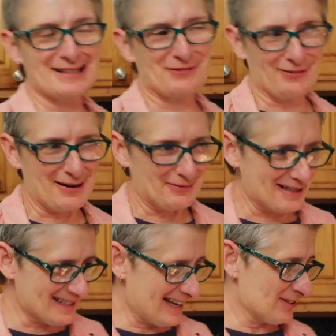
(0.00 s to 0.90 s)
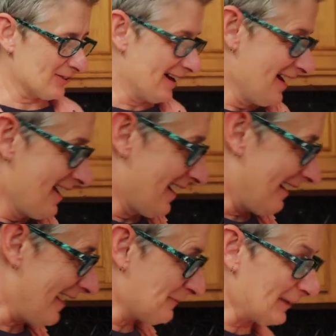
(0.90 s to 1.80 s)
For Rabbi Sandra.
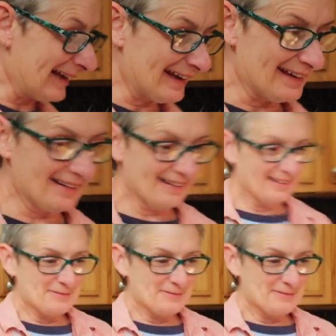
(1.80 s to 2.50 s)
I made